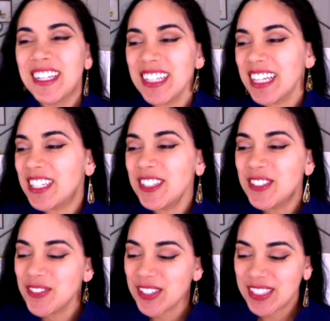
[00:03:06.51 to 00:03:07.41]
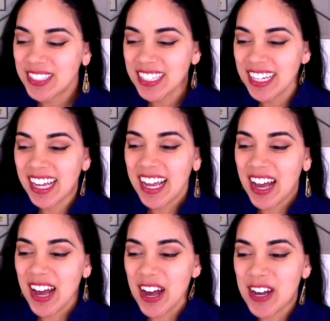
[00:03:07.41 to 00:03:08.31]
like universally
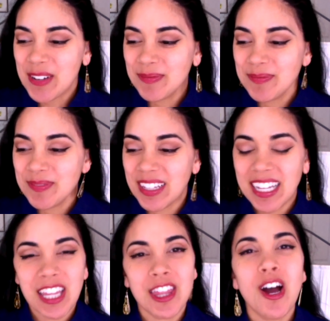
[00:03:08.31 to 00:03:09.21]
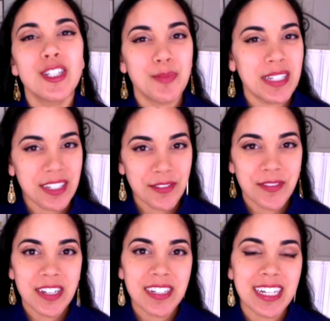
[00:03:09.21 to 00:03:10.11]
like thought to be
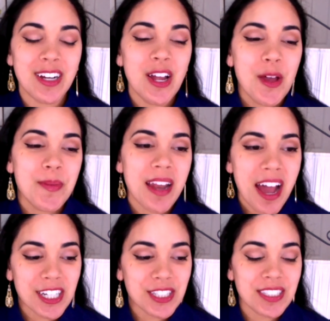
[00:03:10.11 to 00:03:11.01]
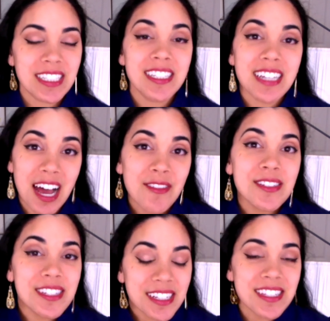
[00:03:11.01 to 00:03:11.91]
inferior. But actually,
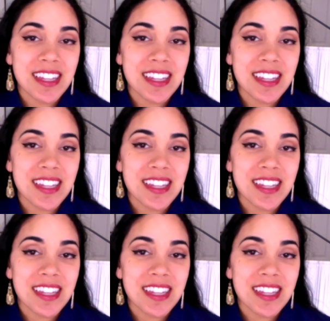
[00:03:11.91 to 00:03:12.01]
since